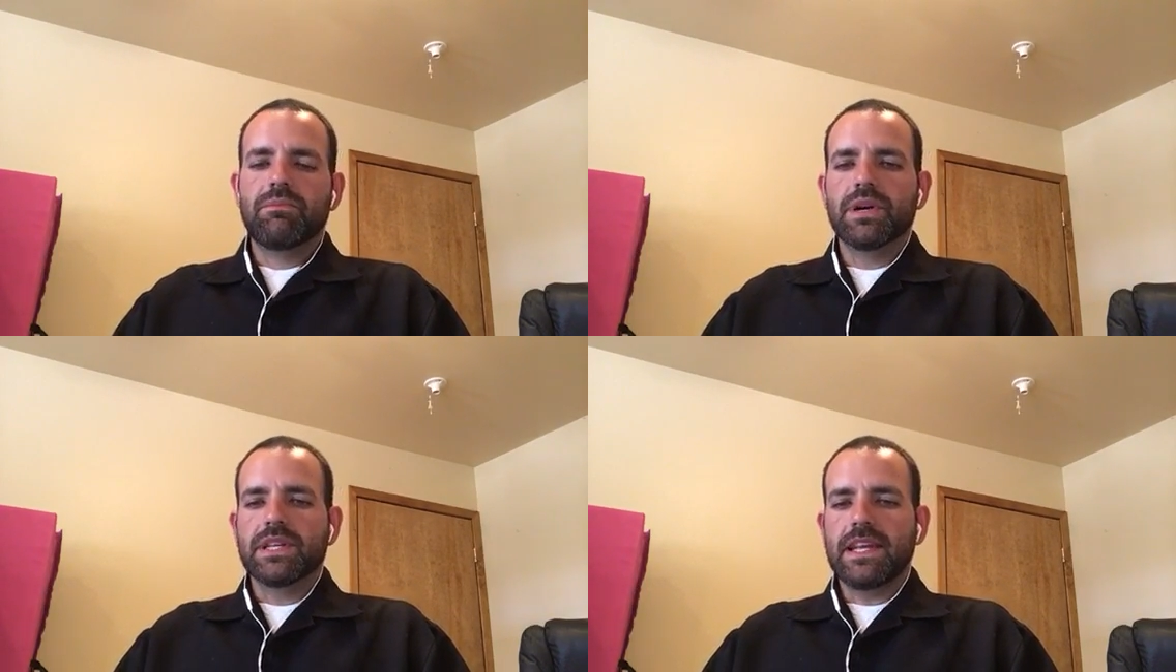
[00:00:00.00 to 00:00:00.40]

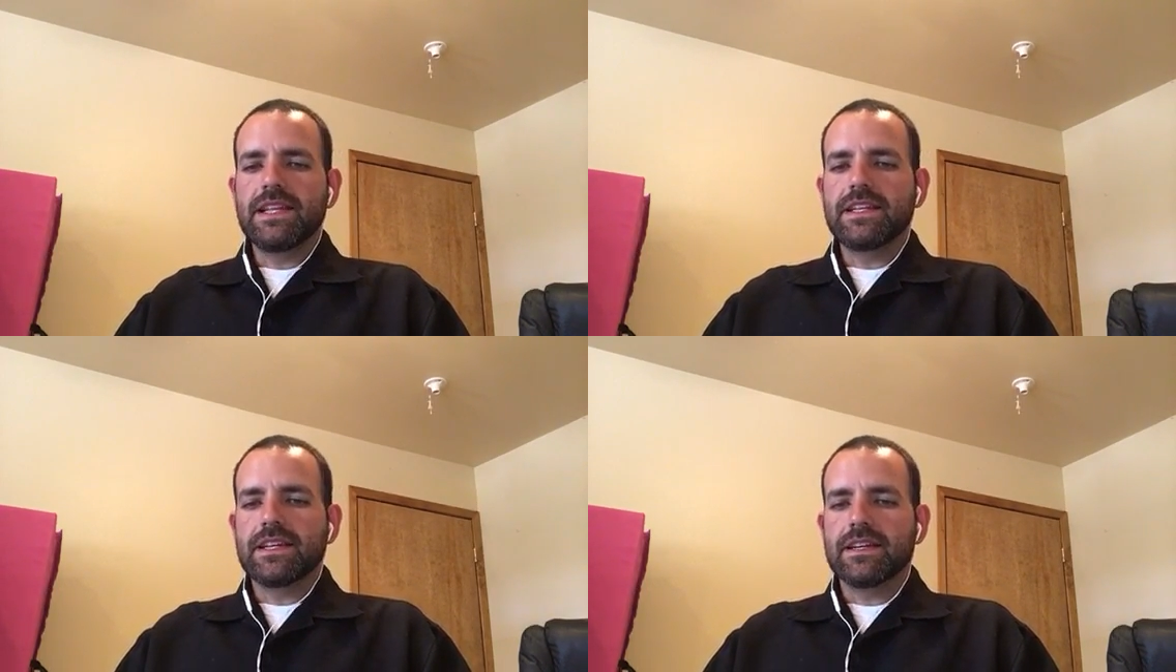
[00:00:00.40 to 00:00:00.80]
But
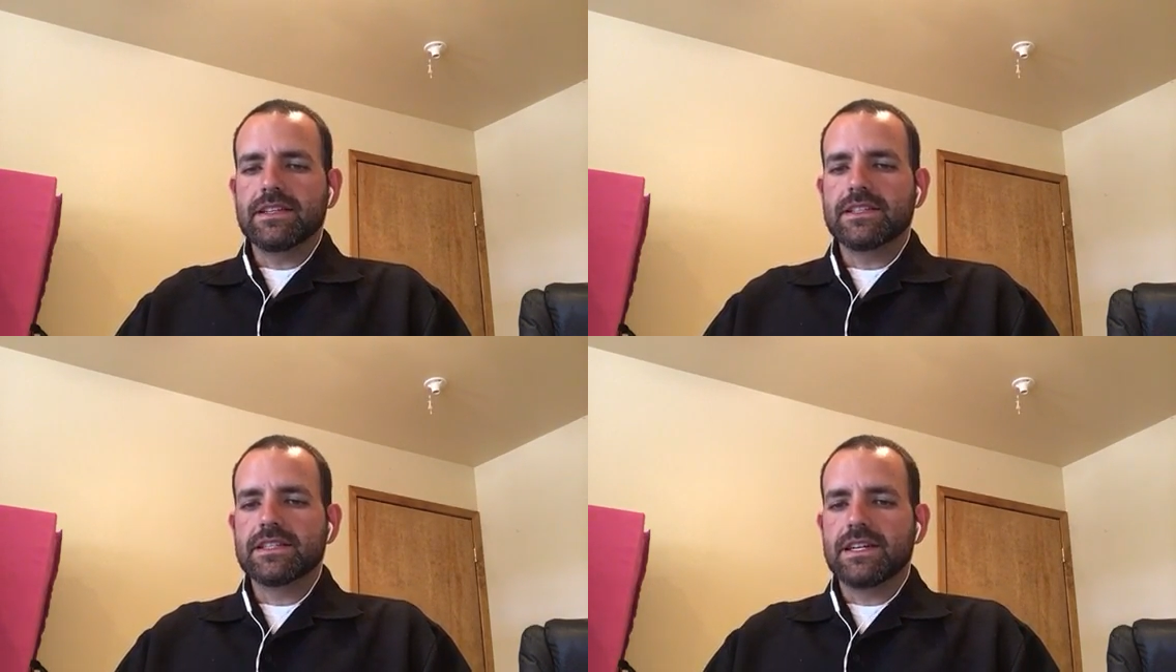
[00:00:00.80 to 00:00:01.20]
India
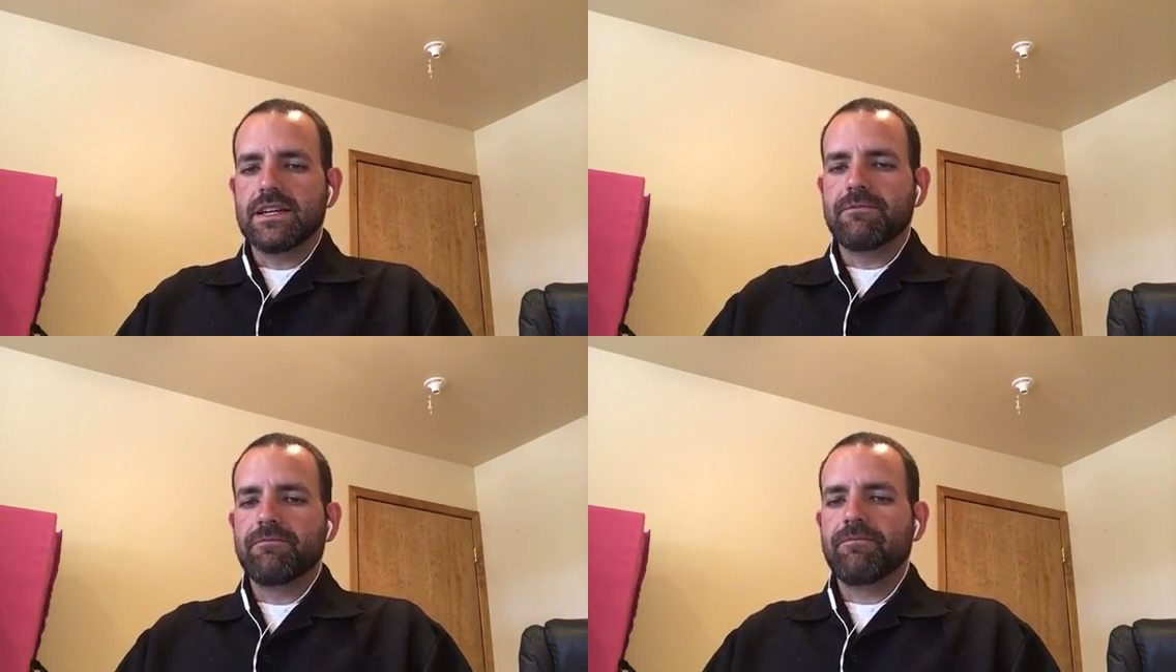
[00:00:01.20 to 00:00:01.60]
is
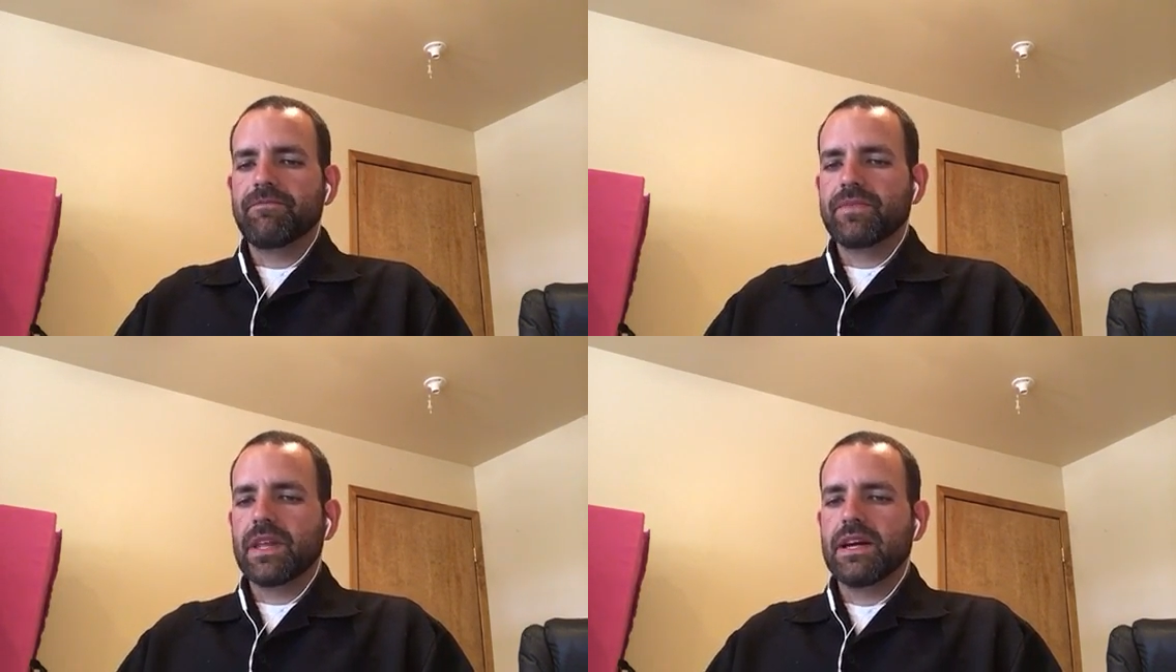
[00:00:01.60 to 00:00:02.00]

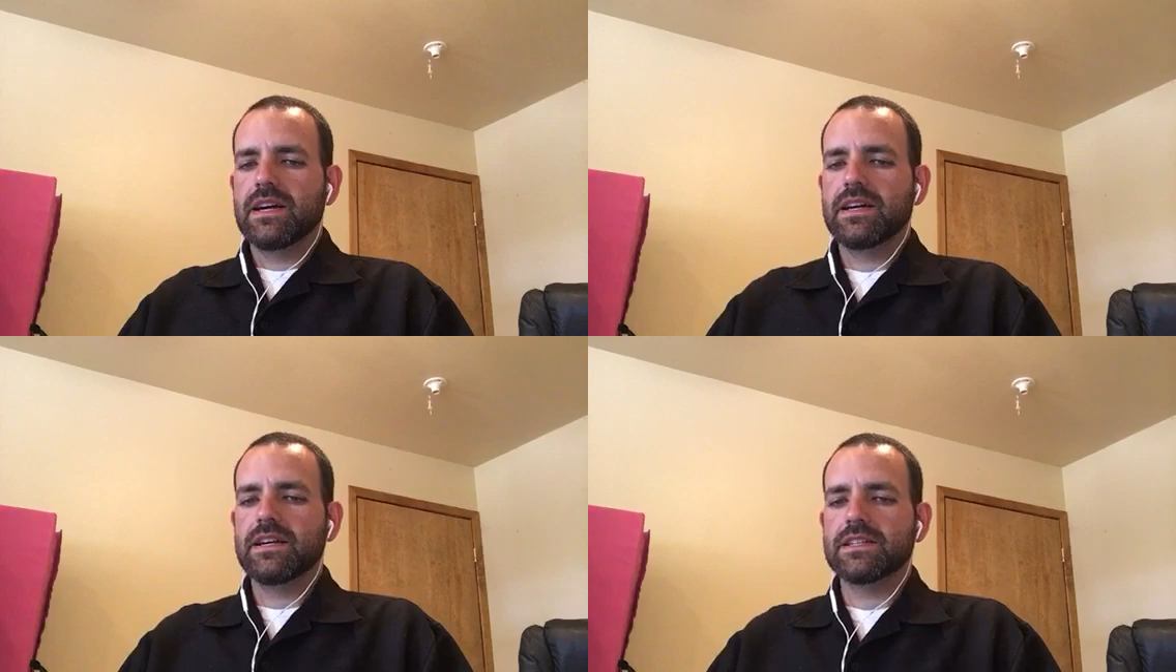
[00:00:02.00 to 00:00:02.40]

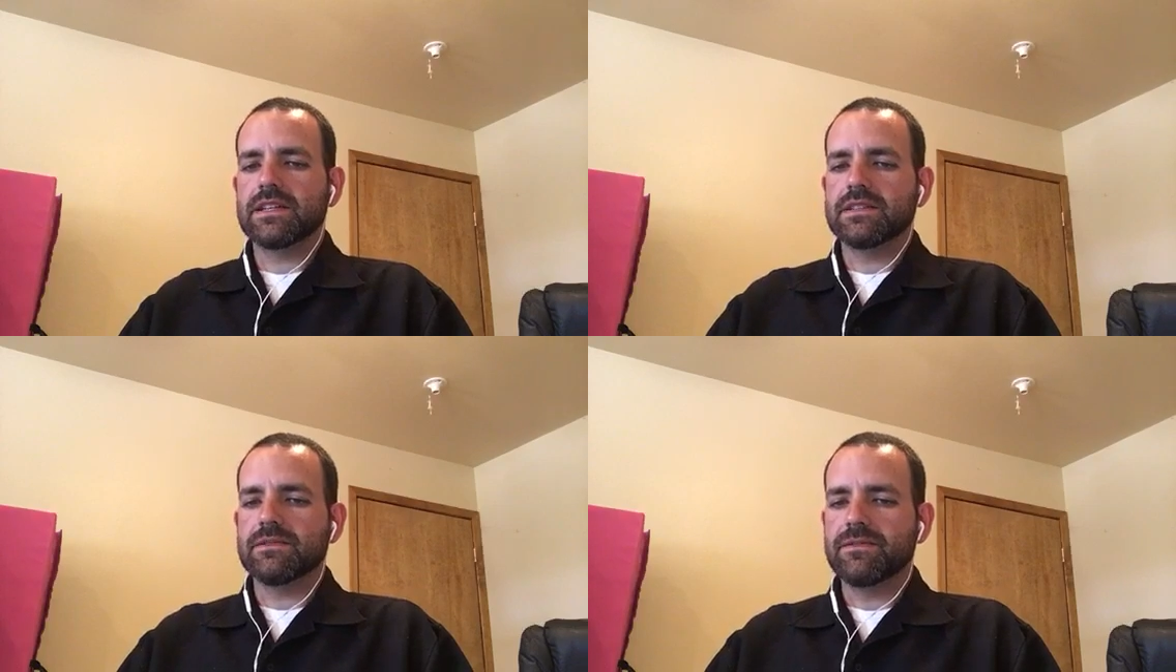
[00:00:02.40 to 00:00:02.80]
has
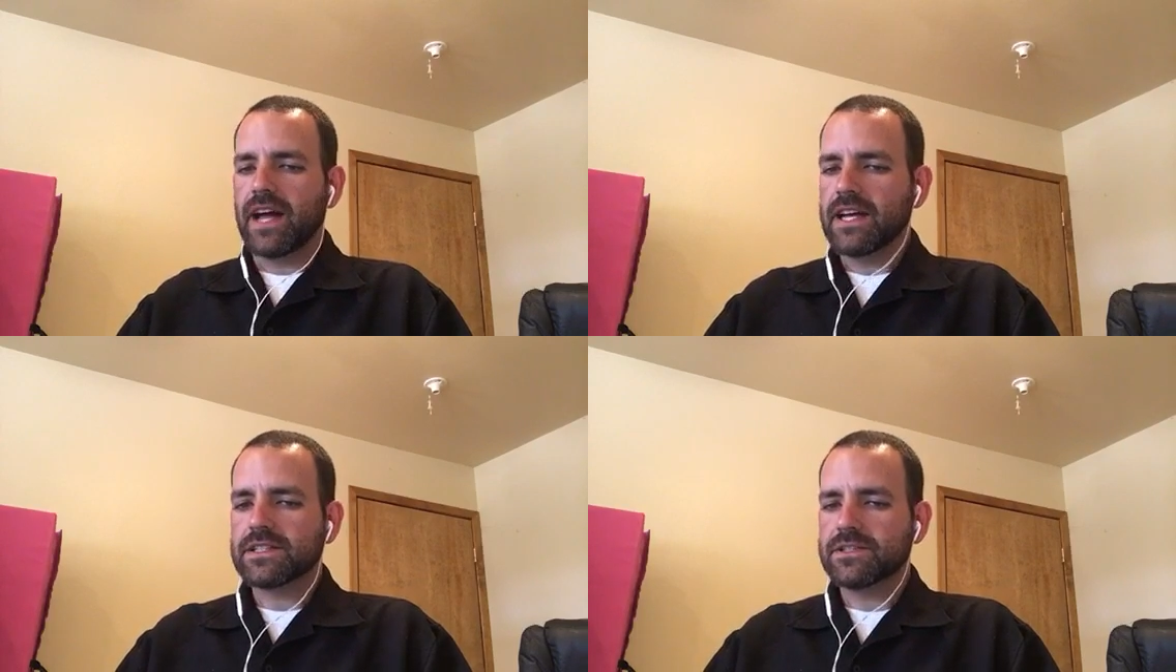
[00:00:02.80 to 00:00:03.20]
a
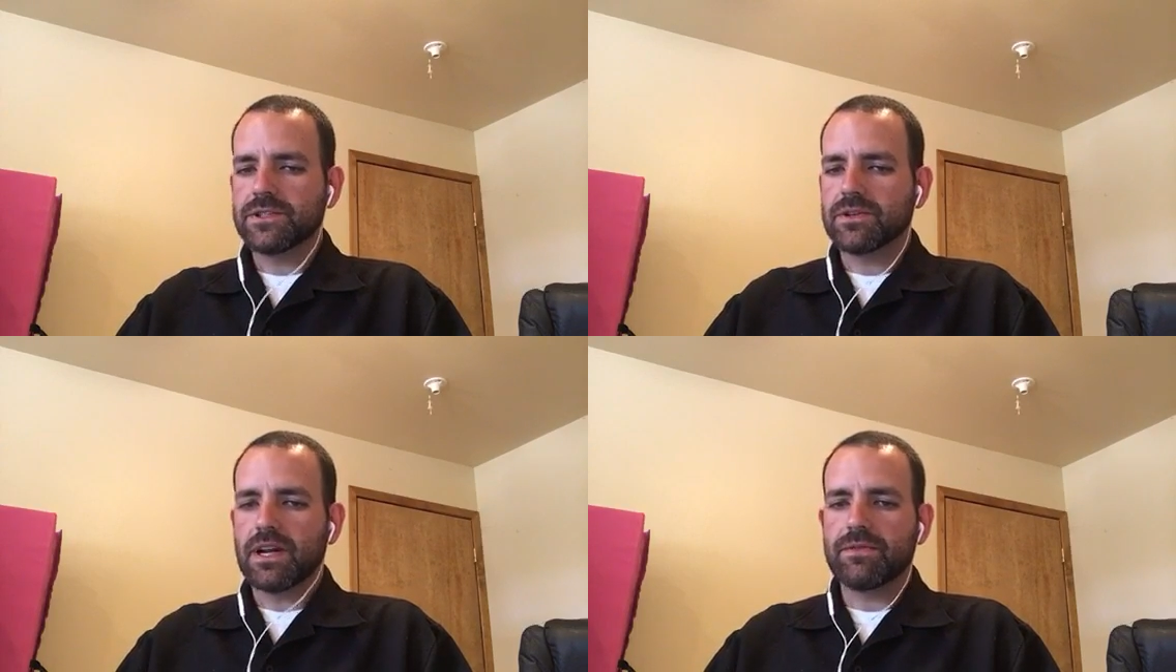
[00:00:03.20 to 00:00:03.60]
vast
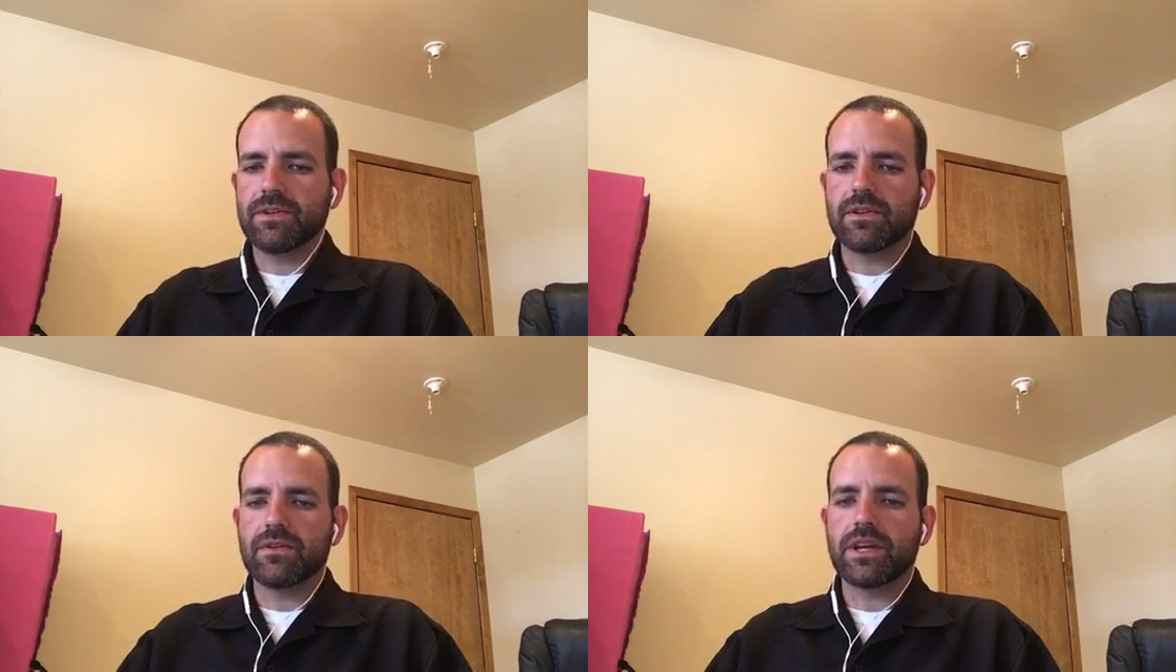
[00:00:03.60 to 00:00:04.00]

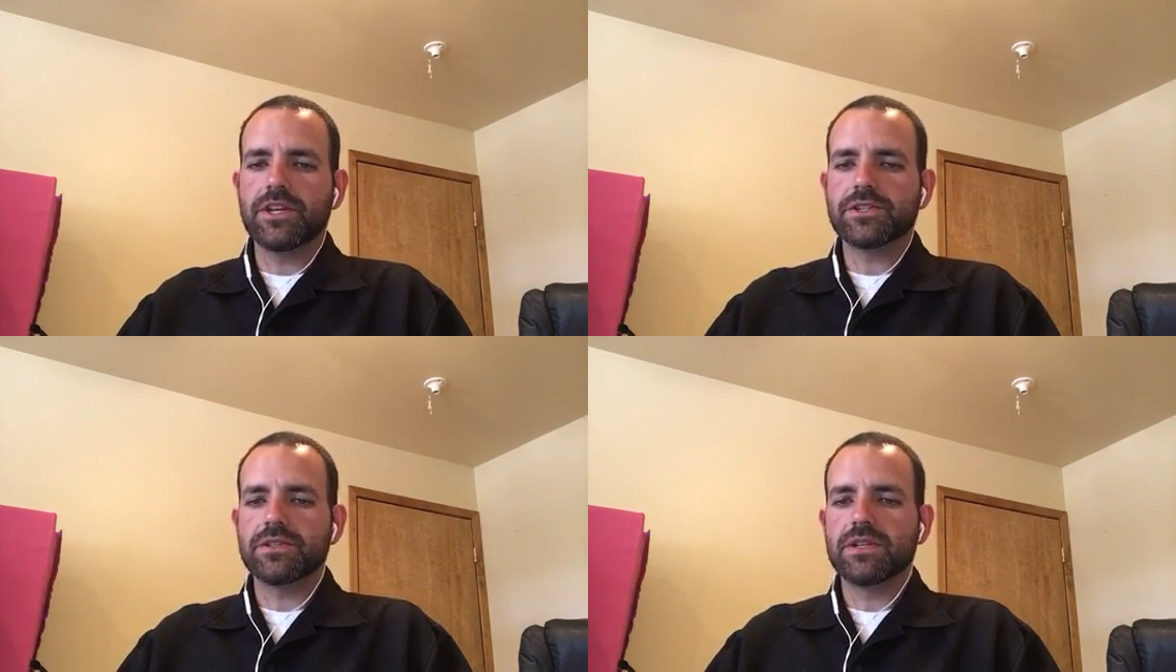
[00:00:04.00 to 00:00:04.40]
geographic
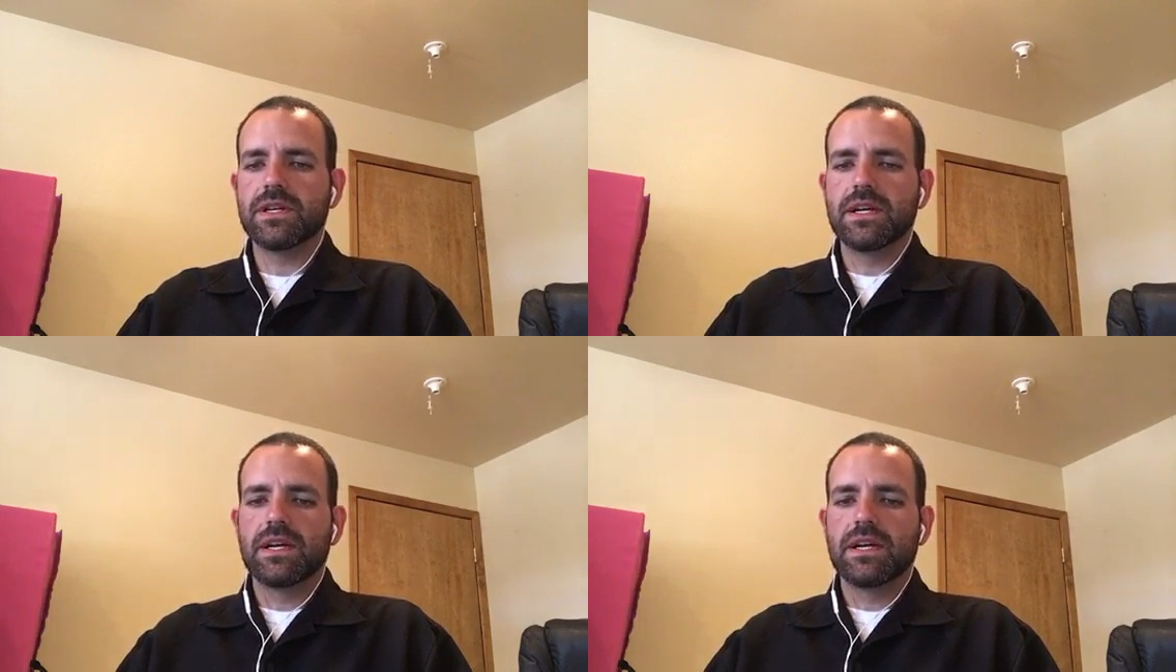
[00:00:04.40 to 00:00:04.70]
location.